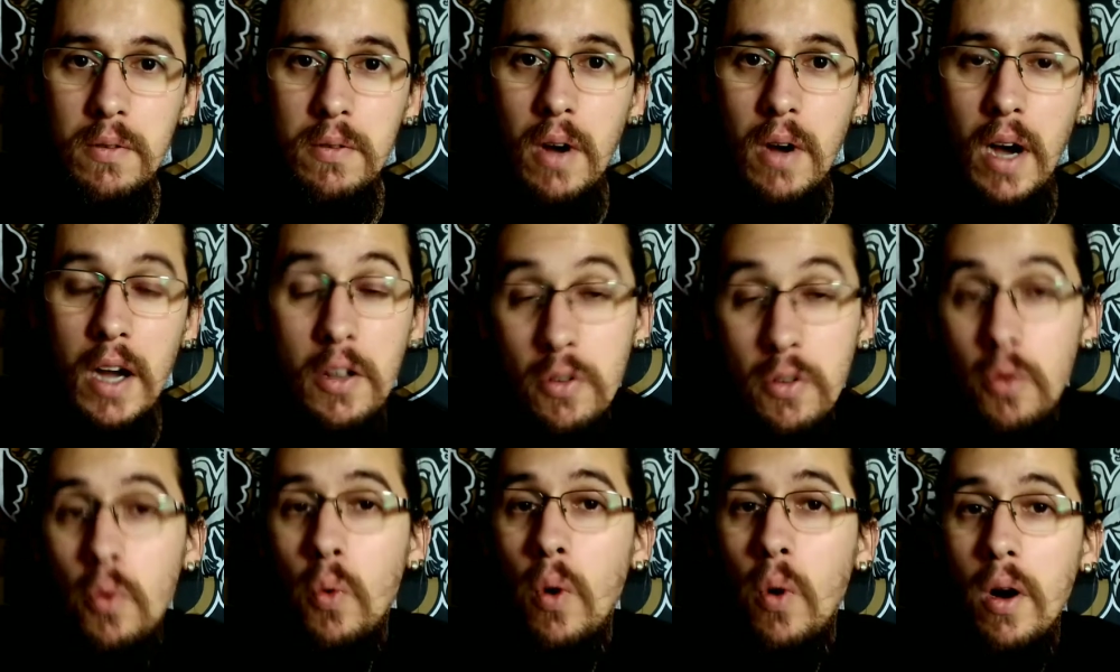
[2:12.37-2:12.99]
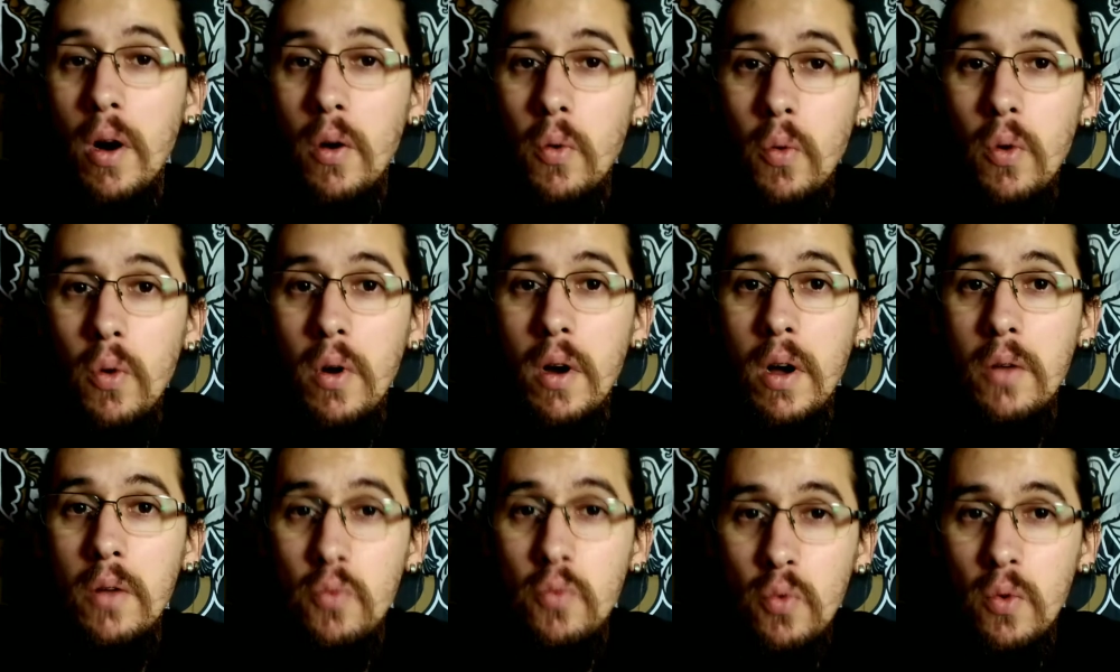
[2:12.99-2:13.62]
I know
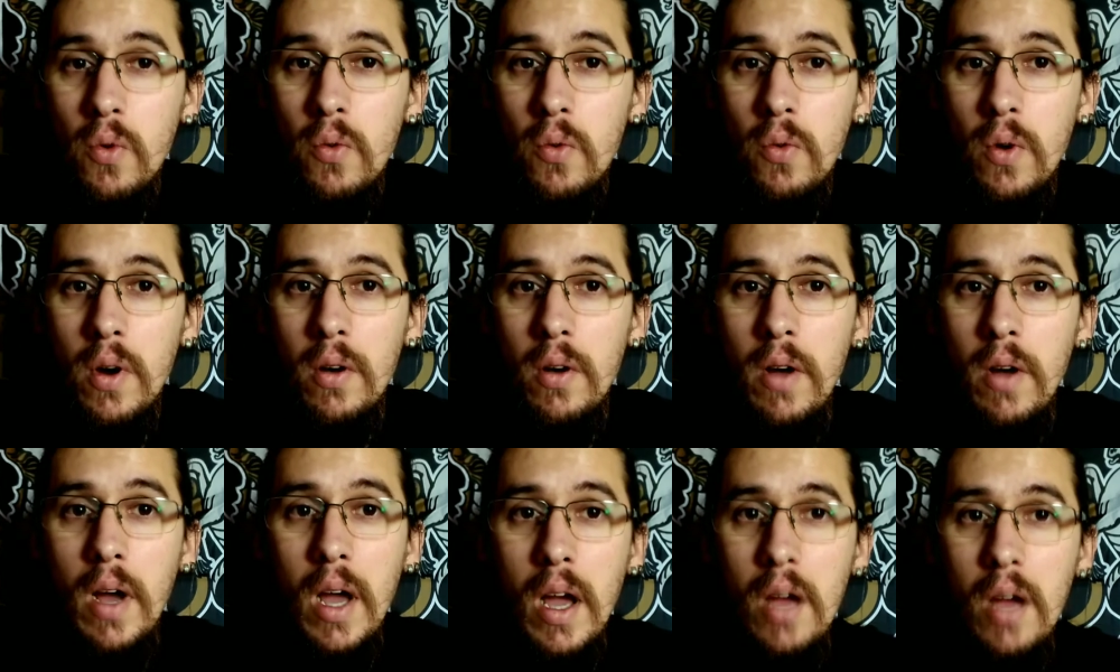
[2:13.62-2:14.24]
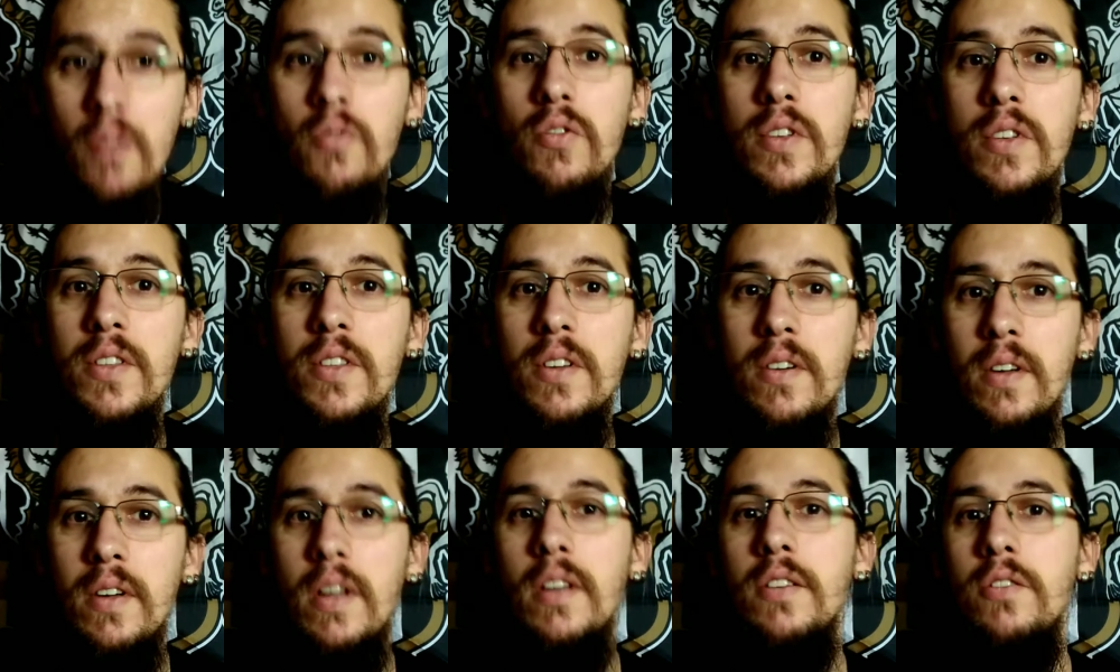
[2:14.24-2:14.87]
what every
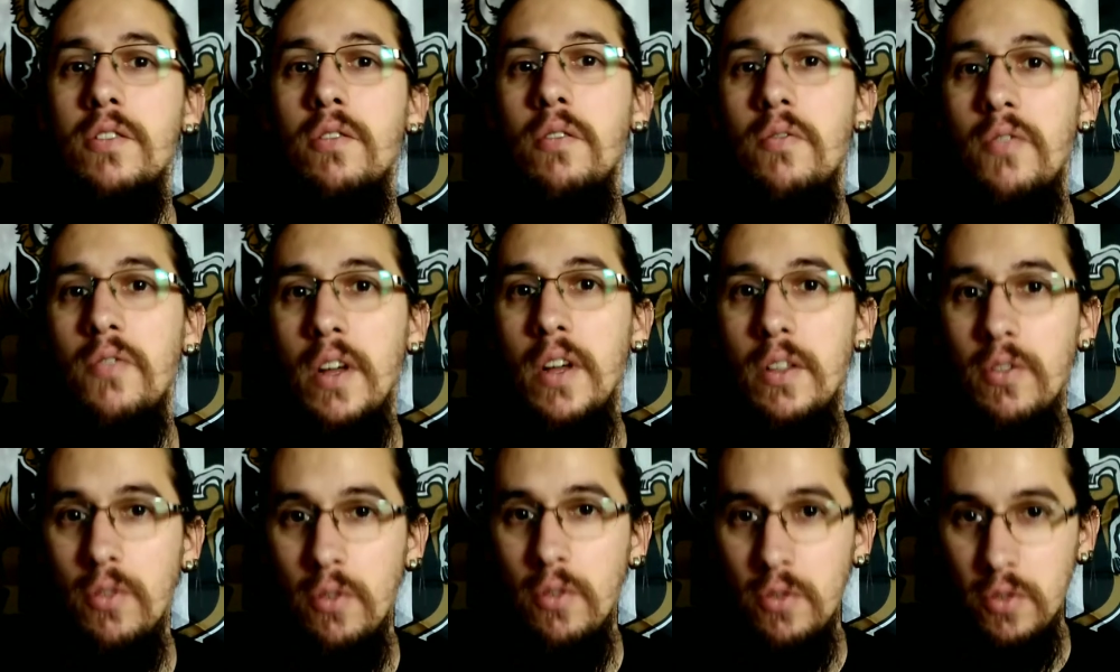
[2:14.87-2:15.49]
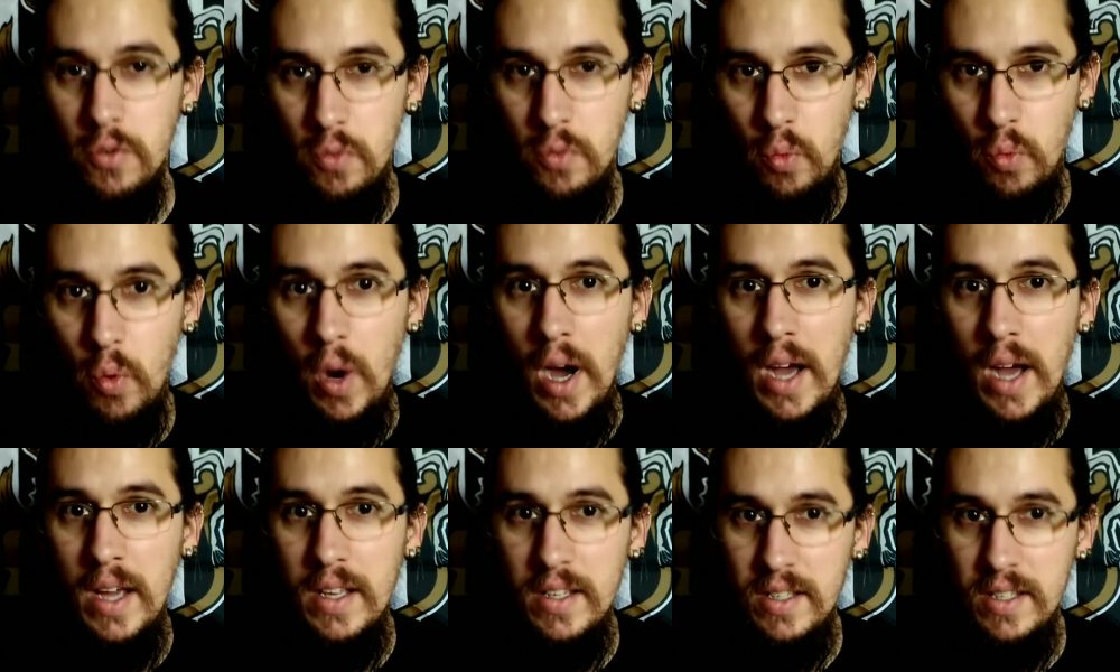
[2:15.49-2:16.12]
Newcastle fan knows
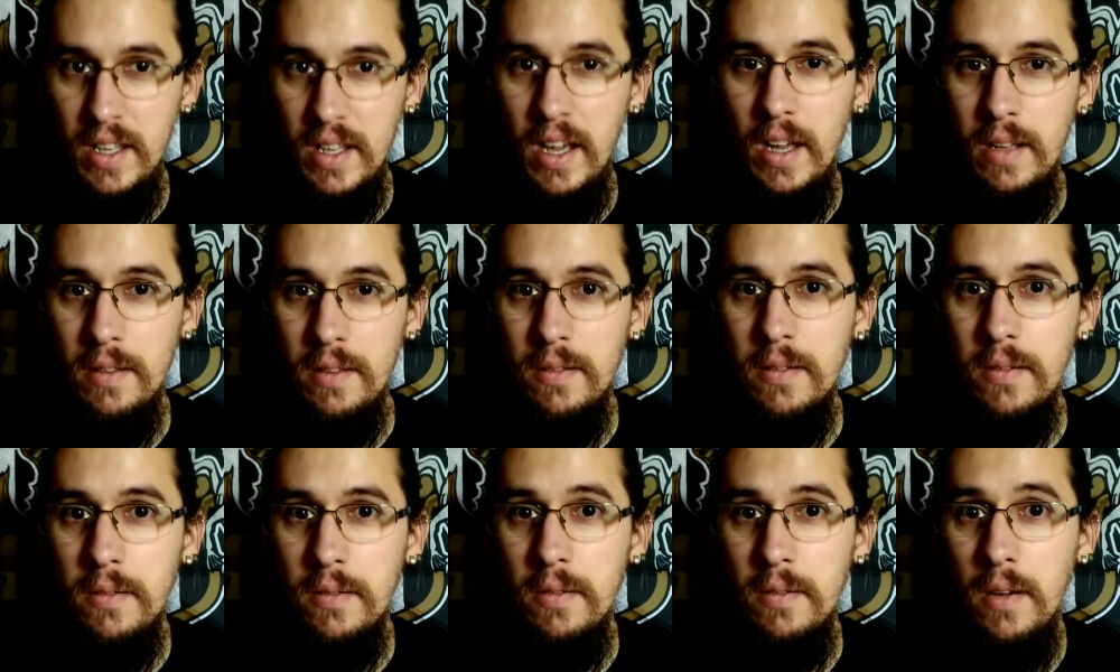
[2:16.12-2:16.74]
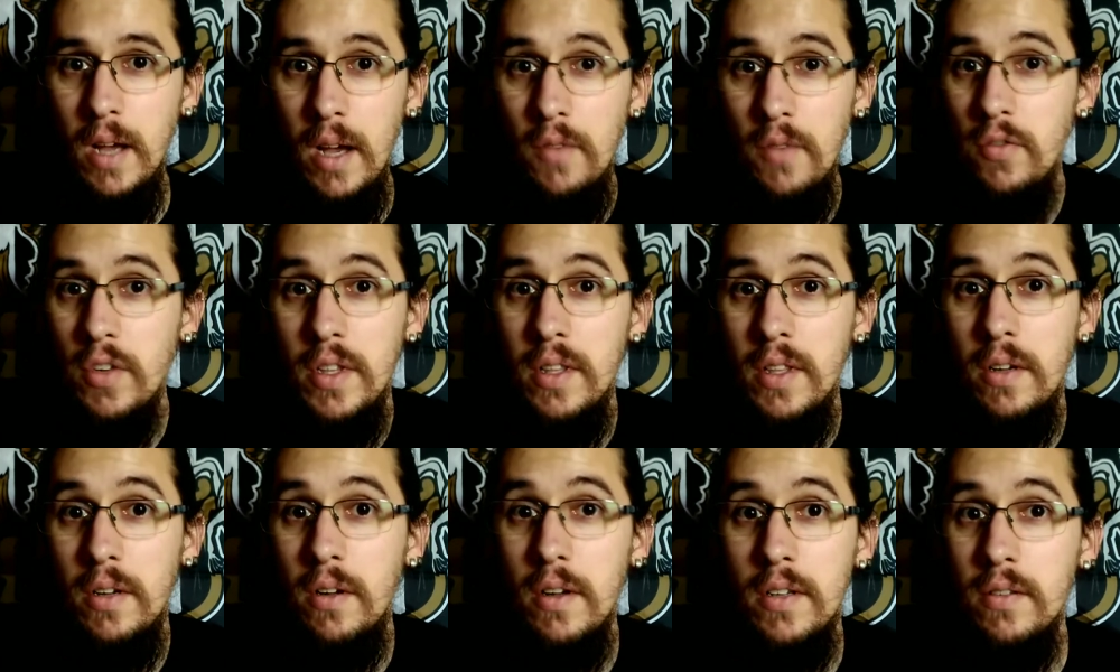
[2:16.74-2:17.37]
why is that. Every
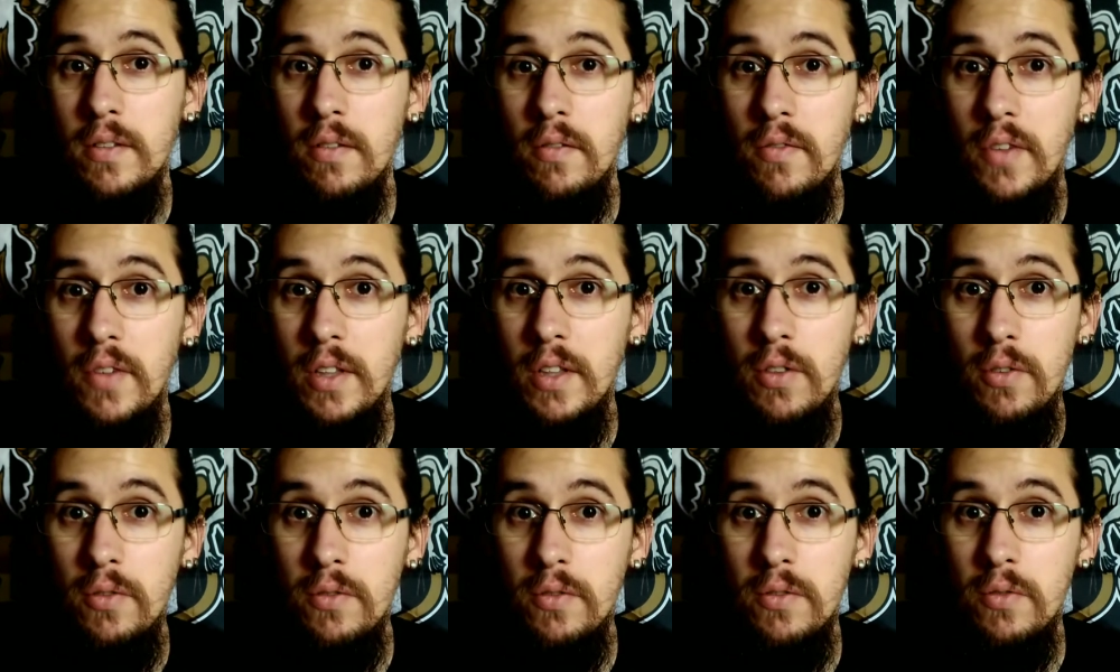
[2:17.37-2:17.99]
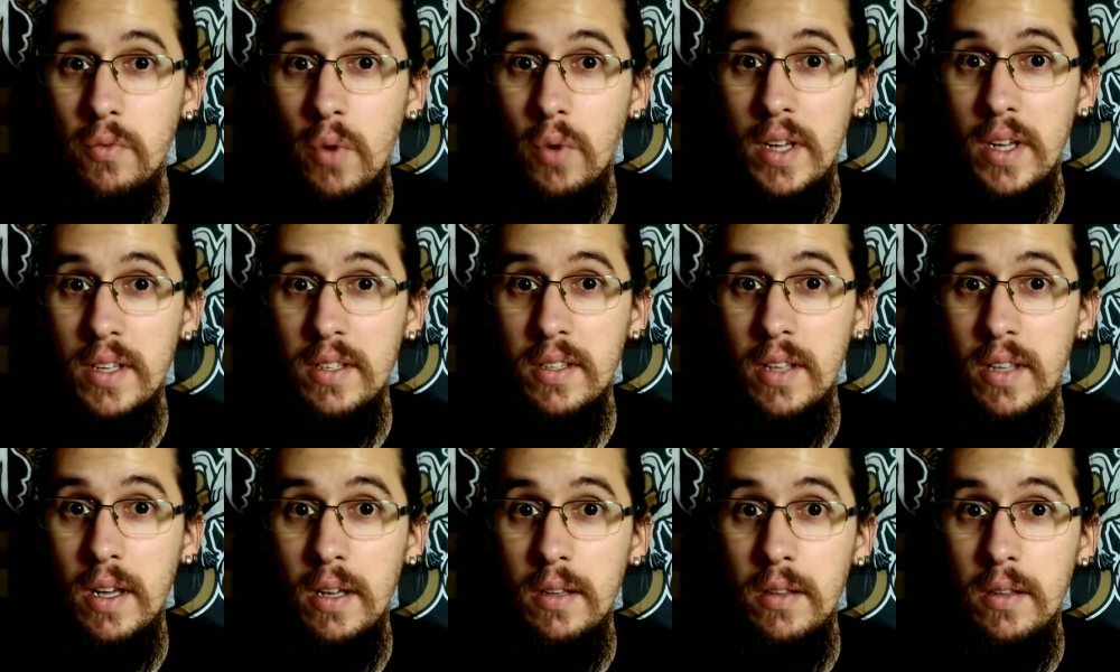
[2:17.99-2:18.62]
Newcastle fan knows why is
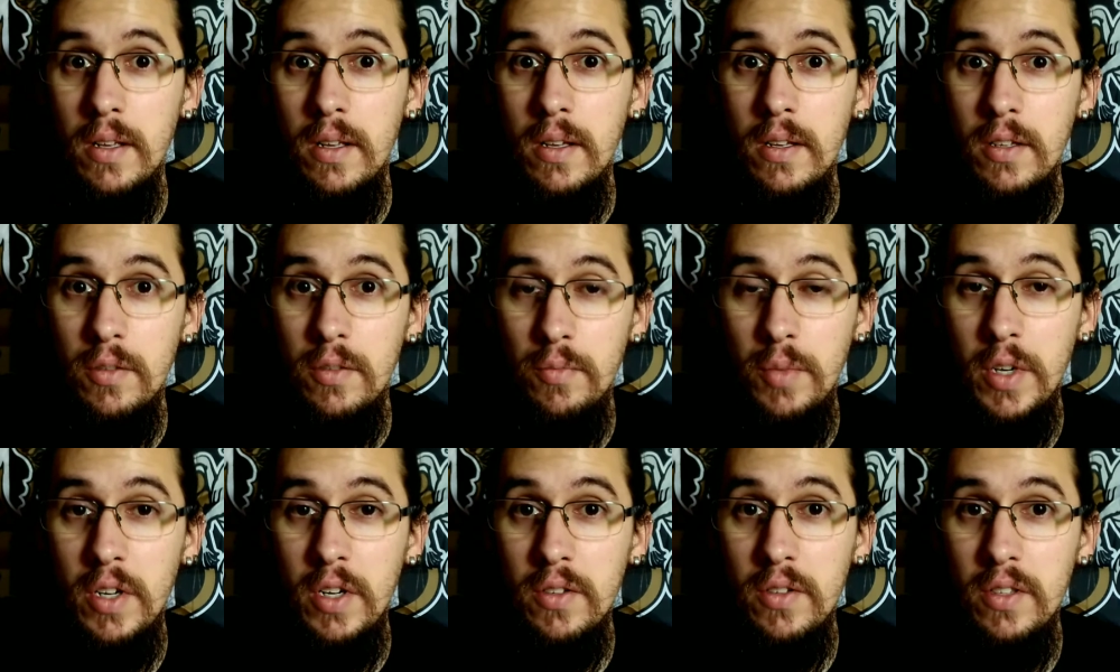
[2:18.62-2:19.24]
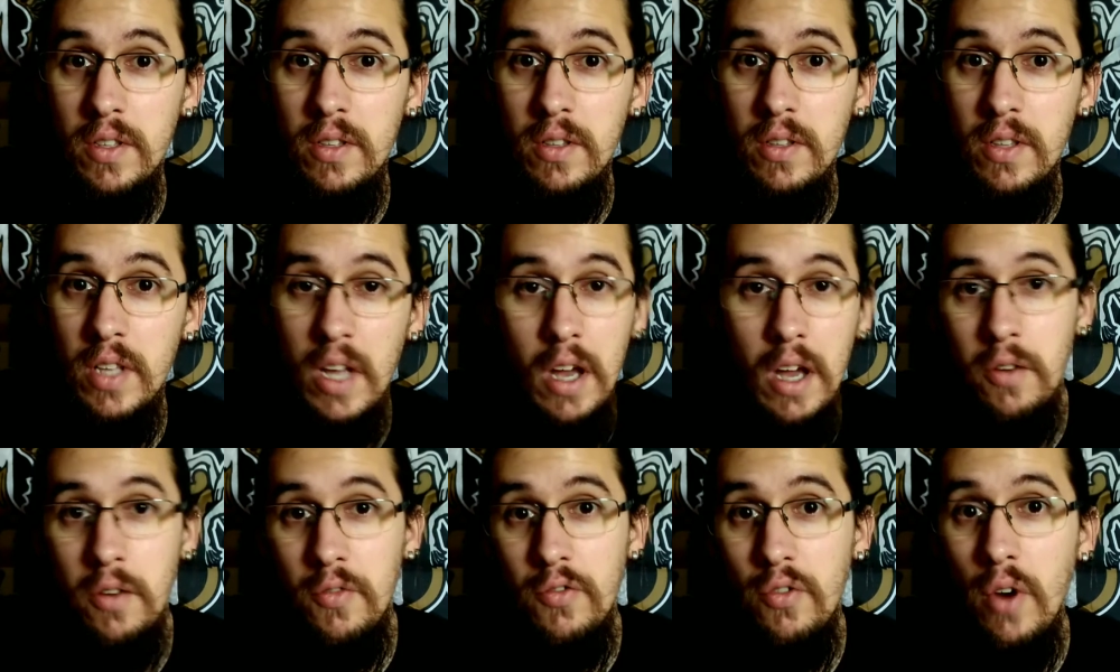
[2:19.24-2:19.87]
that. It's because they
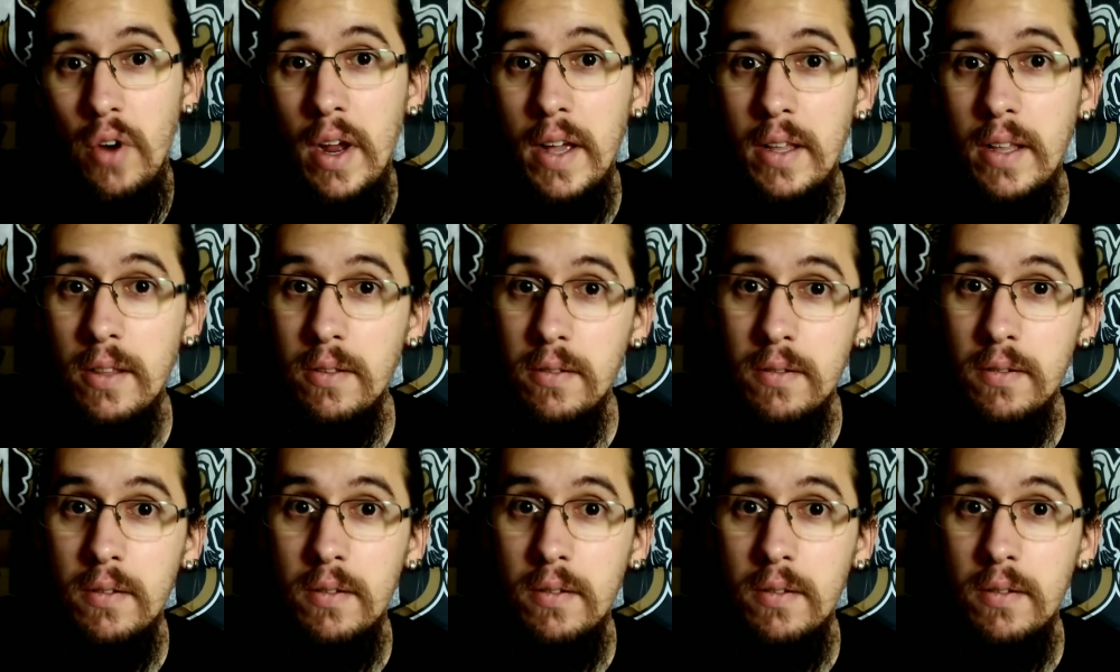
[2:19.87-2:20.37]
are afraid.